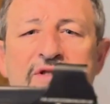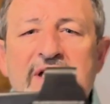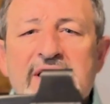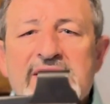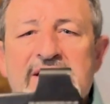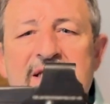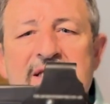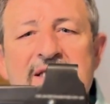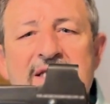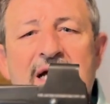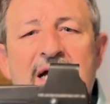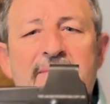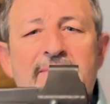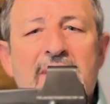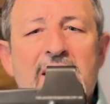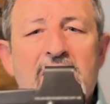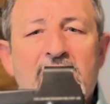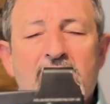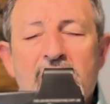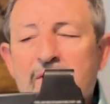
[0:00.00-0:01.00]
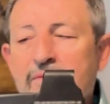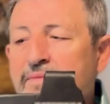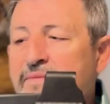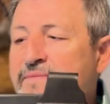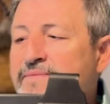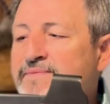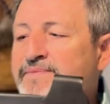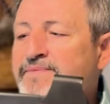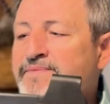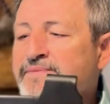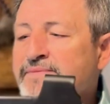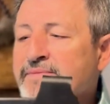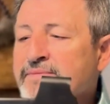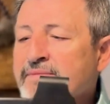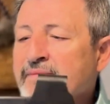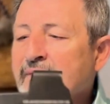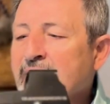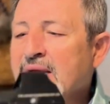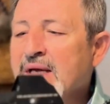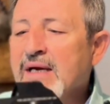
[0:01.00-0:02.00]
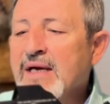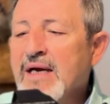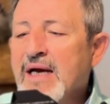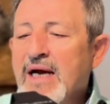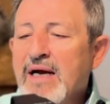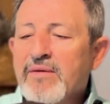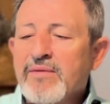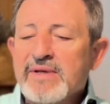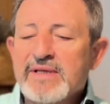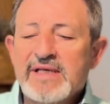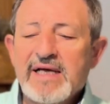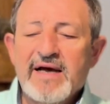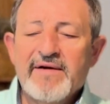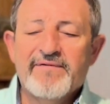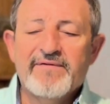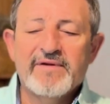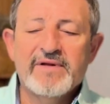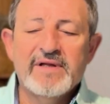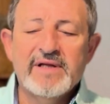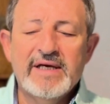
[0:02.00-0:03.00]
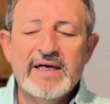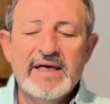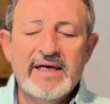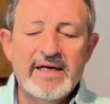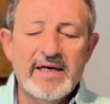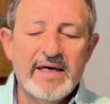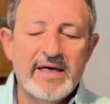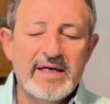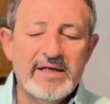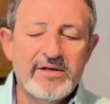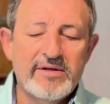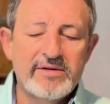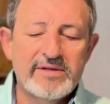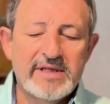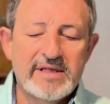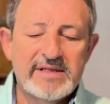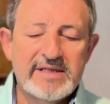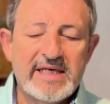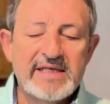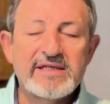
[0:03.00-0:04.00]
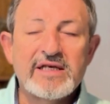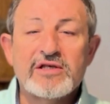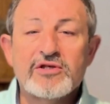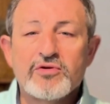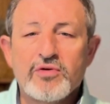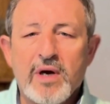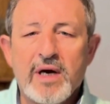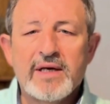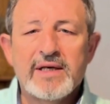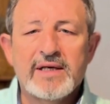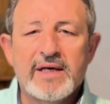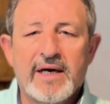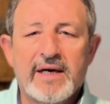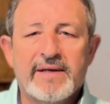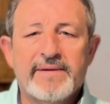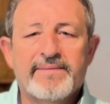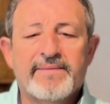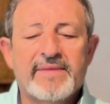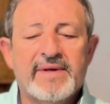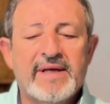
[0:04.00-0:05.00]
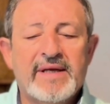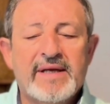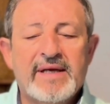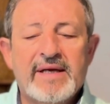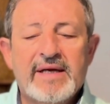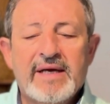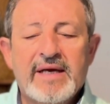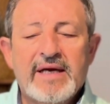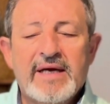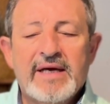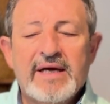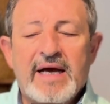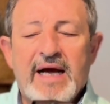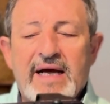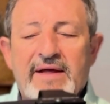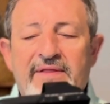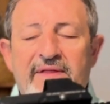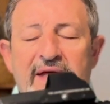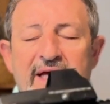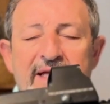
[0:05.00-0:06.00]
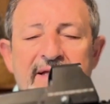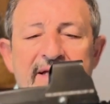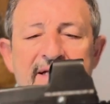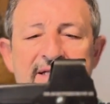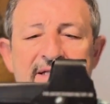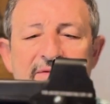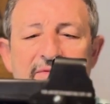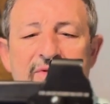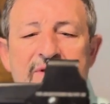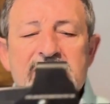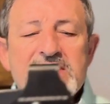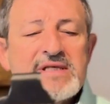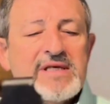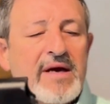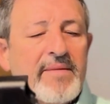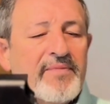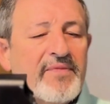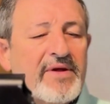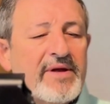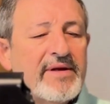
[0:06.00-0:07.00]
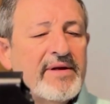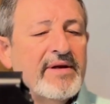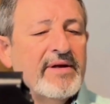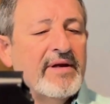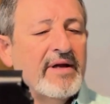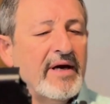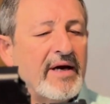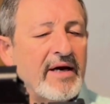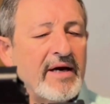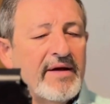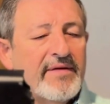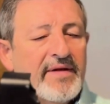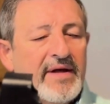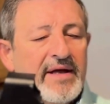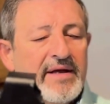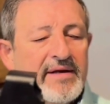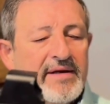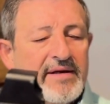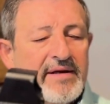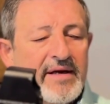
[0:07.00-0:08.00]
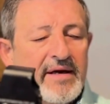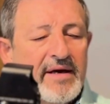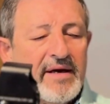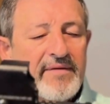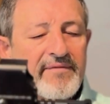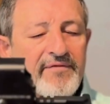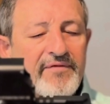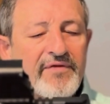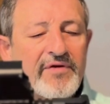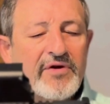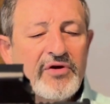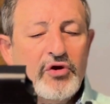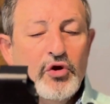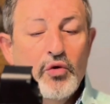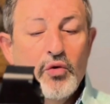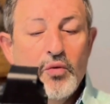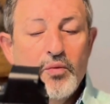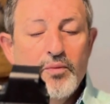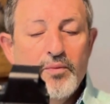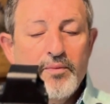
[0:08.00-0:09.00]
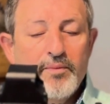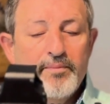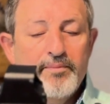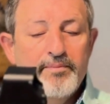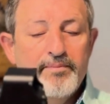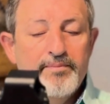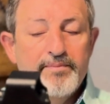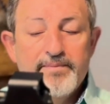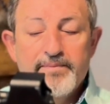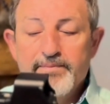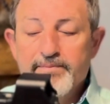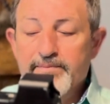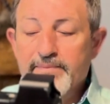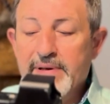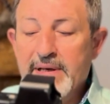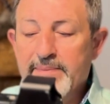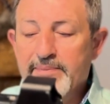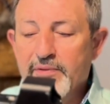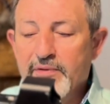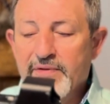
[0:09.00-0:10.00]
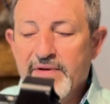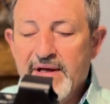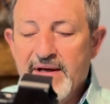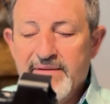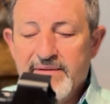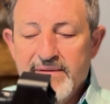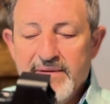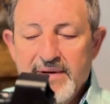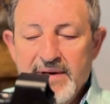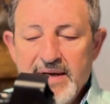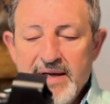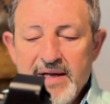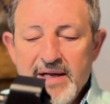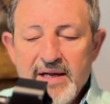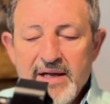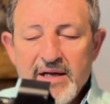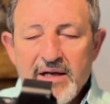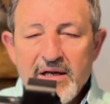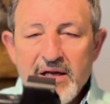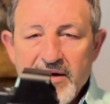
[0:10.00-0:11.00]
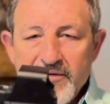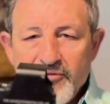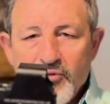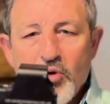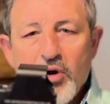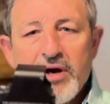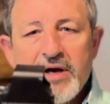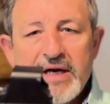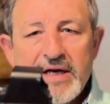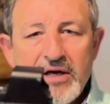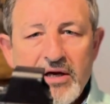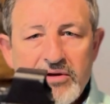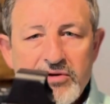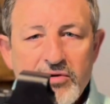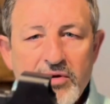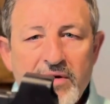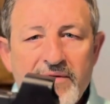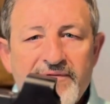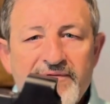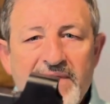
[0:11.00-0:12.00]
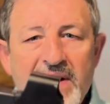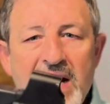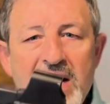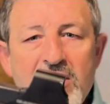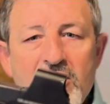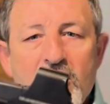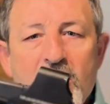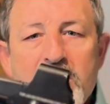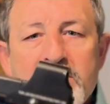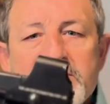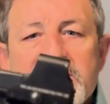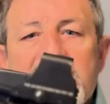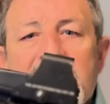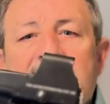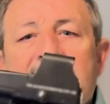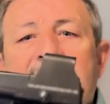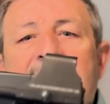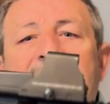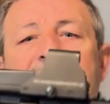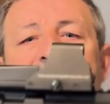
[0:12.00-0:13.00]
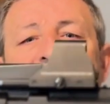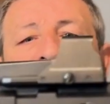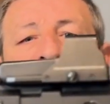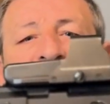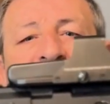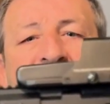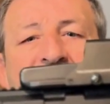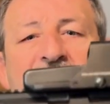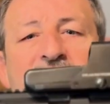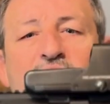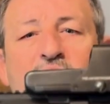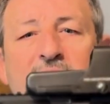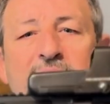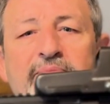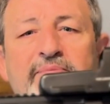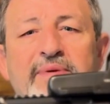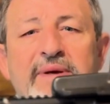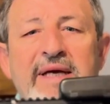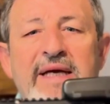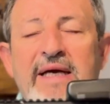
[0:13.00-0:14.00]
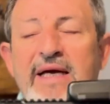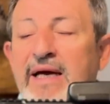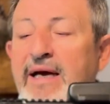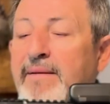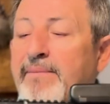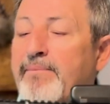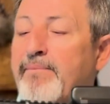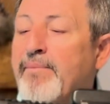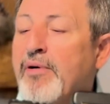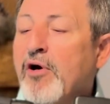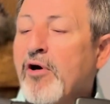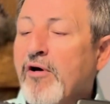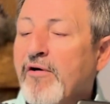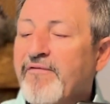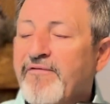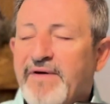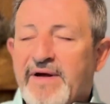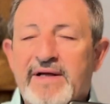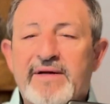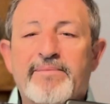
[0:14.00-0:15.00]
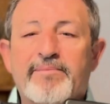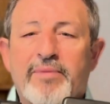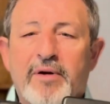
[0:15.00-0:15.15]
this inside my home. I would definitely use this as a truck gun. I think this was something that for you people that love working on your own firearms, this would be a perfect